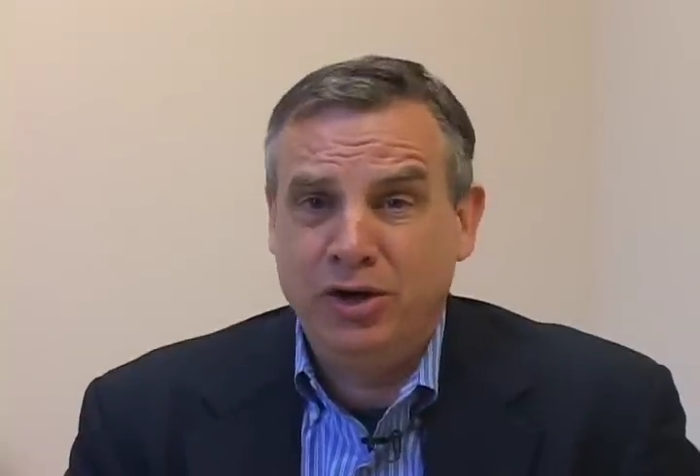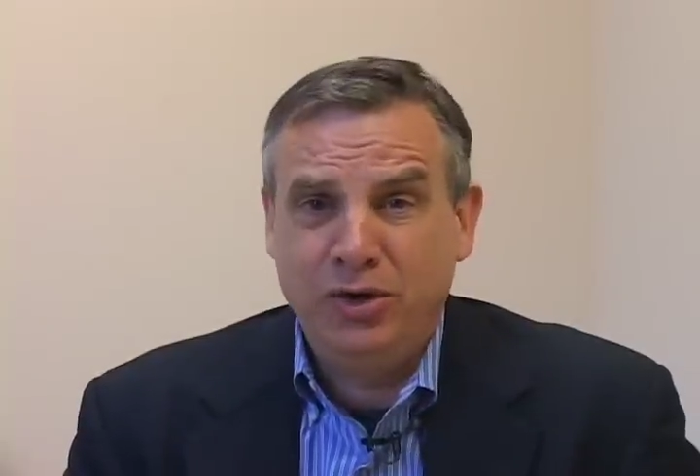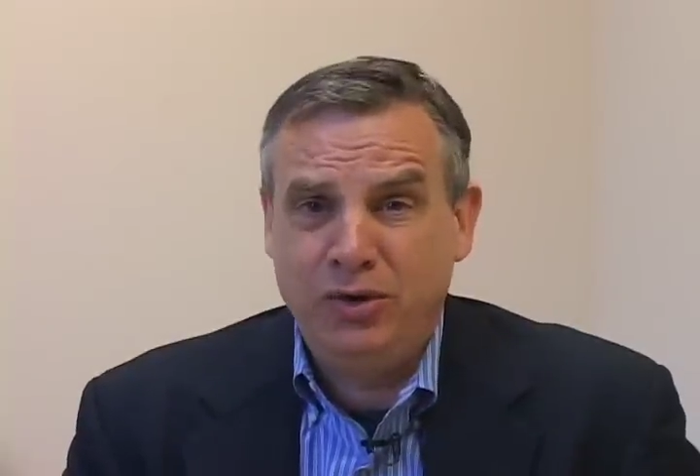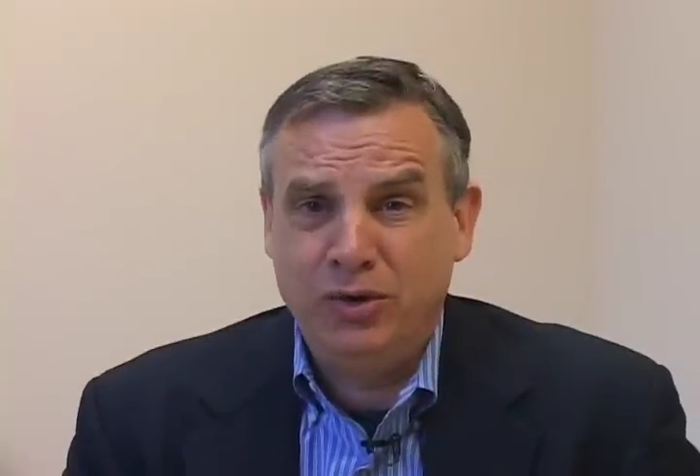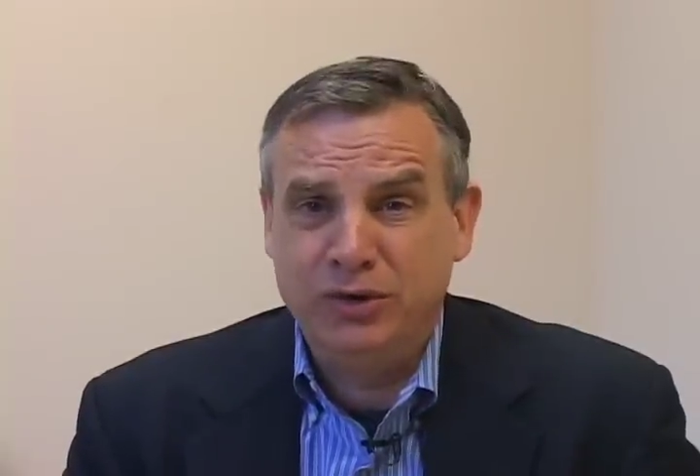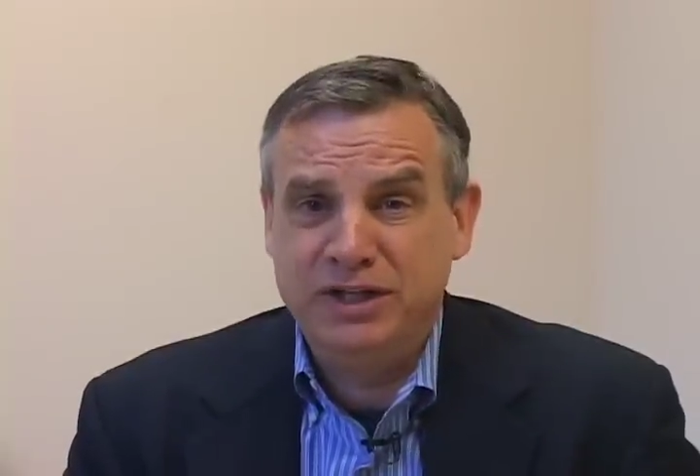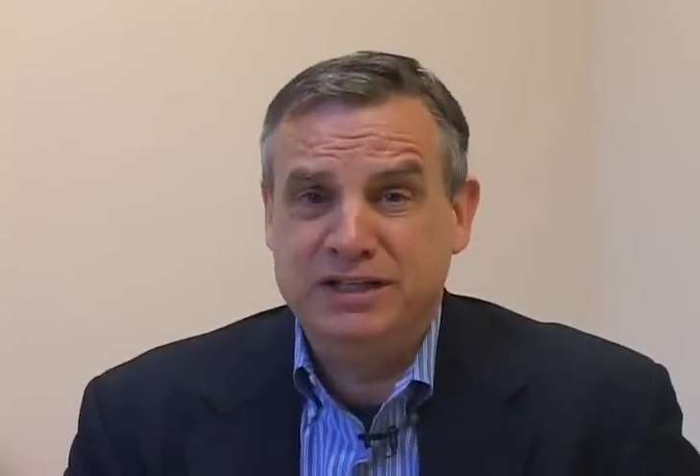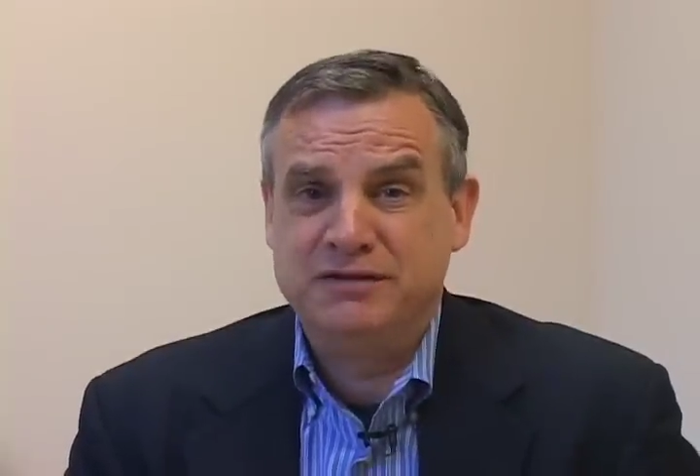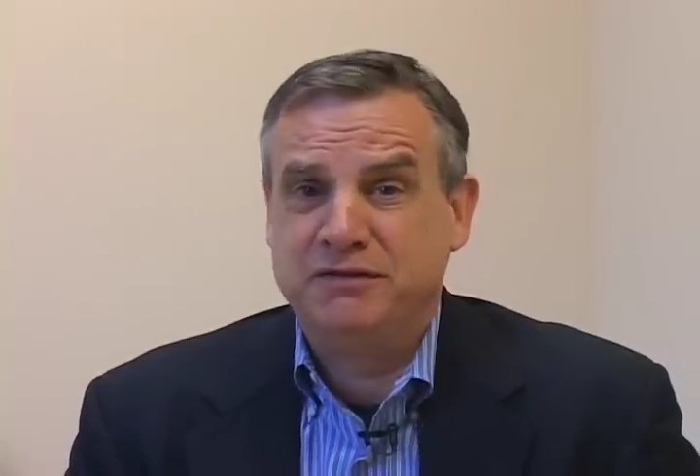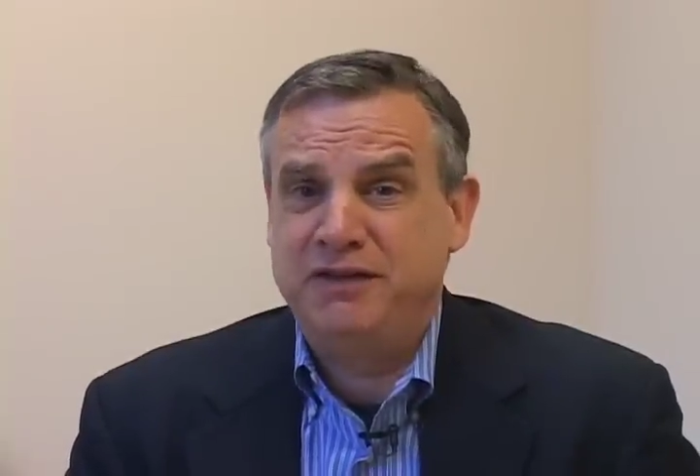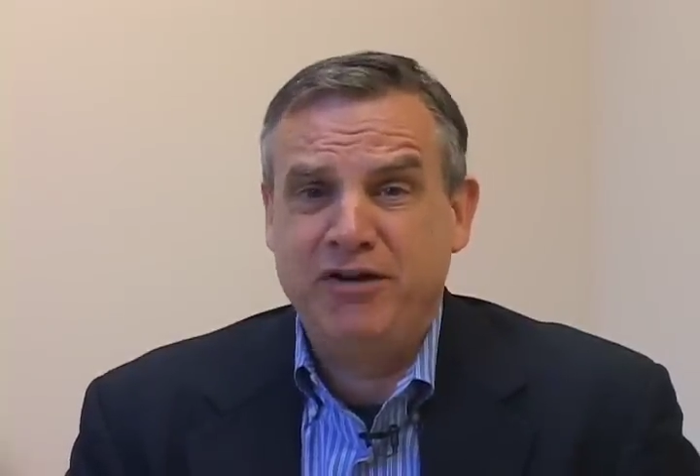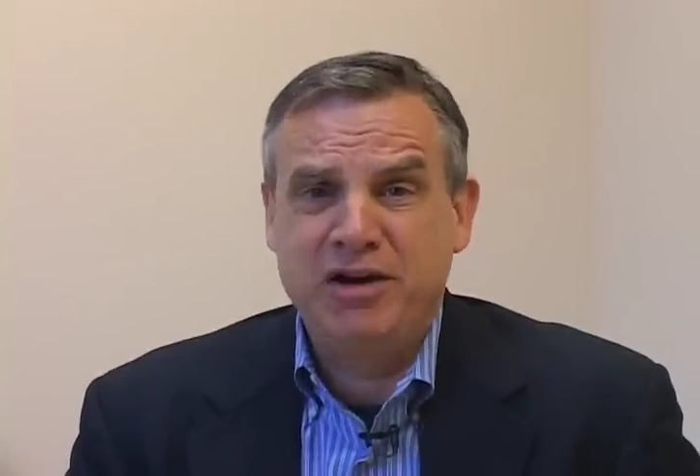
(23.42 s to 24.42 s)
hold is
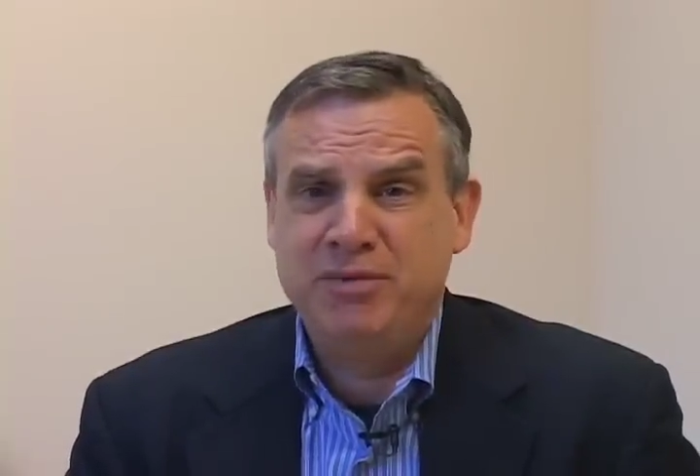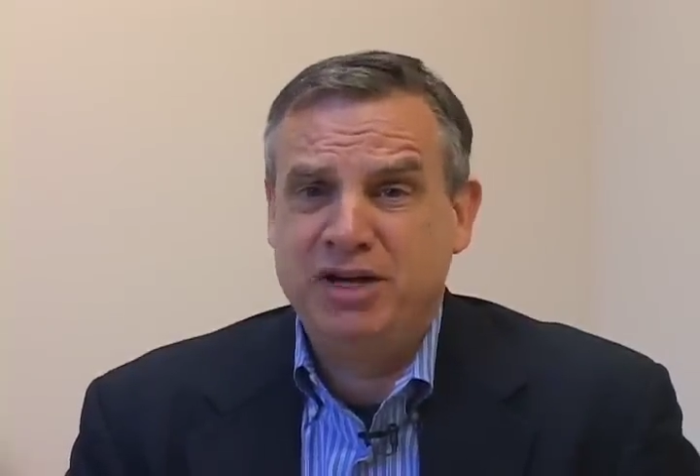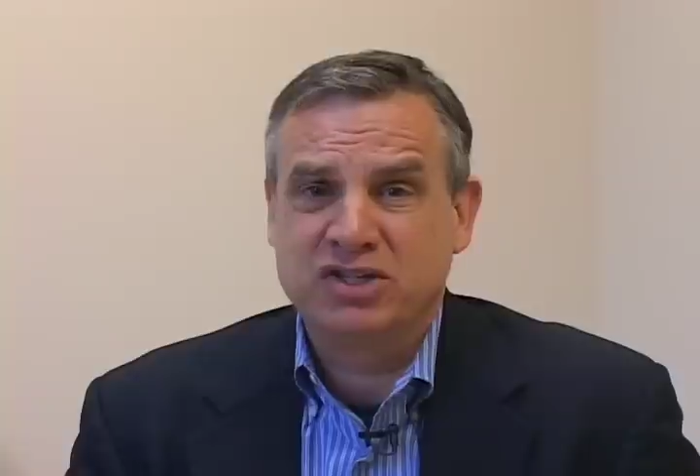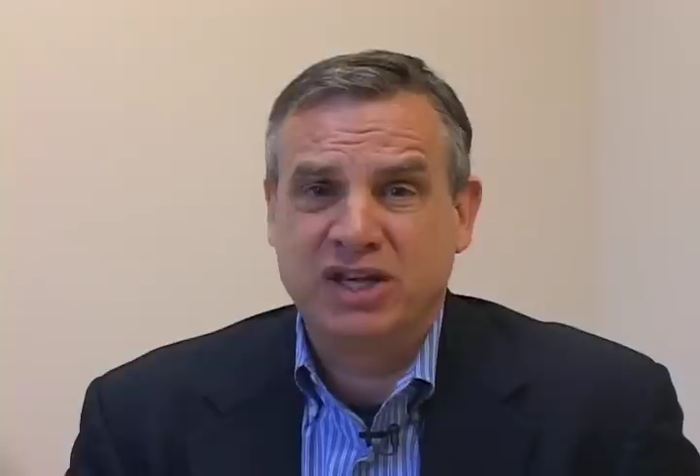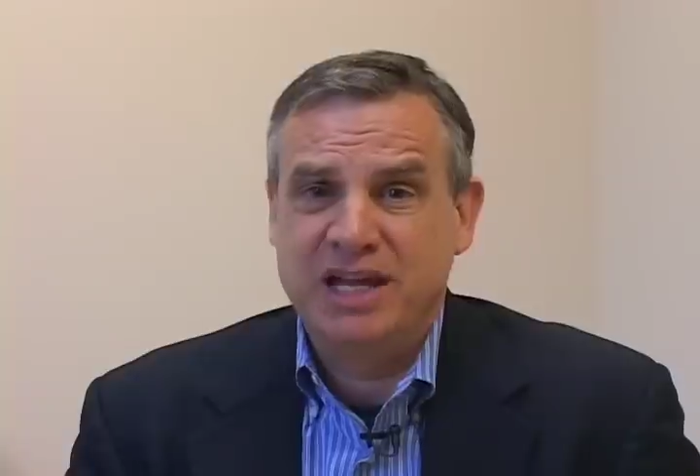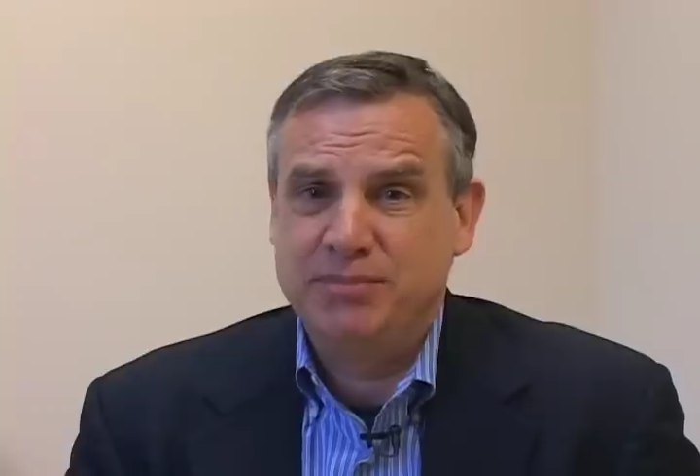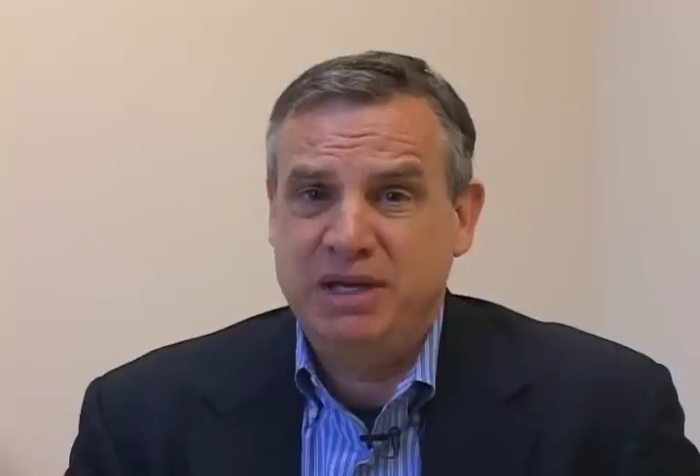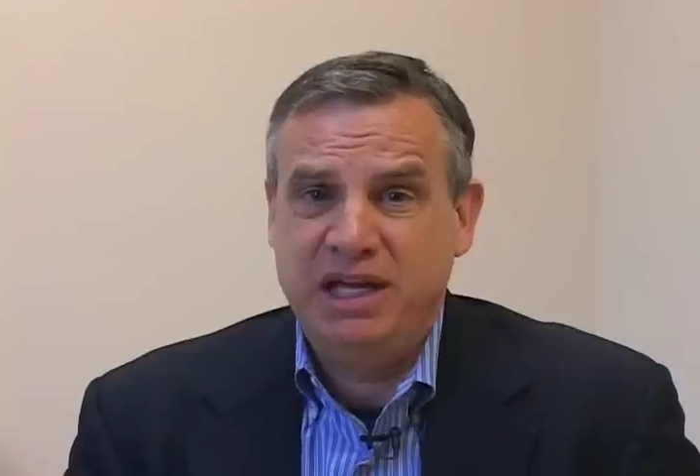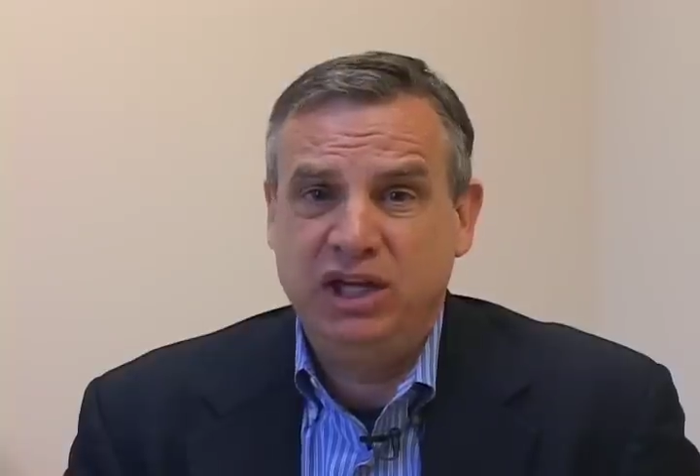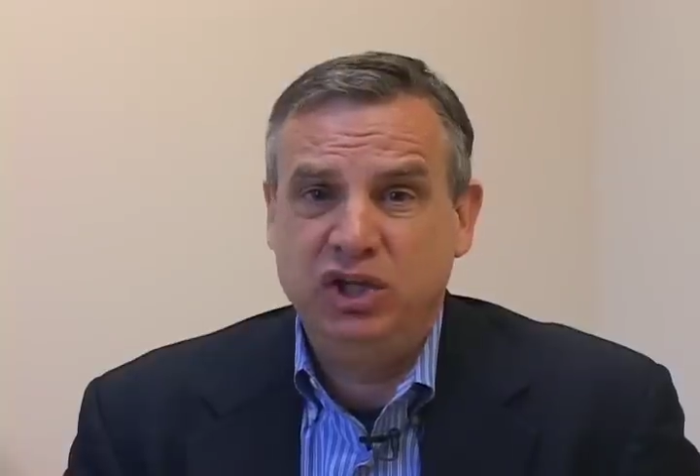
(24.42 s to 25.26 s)
very much like being